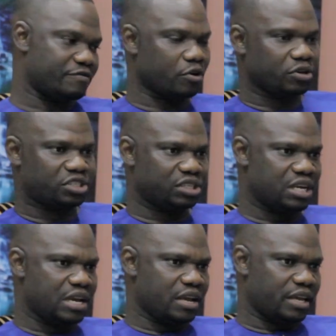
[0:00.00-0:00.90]
Of course,
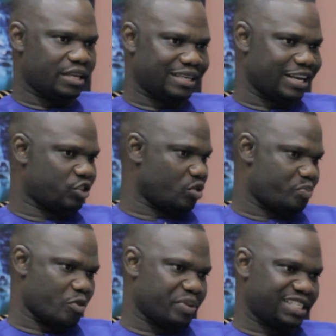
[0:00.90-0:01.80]
intellectual
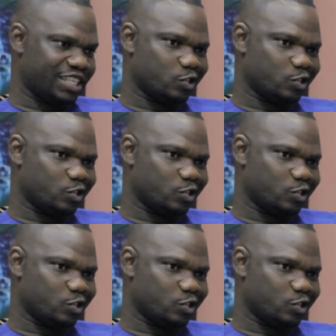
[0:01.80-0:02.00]
property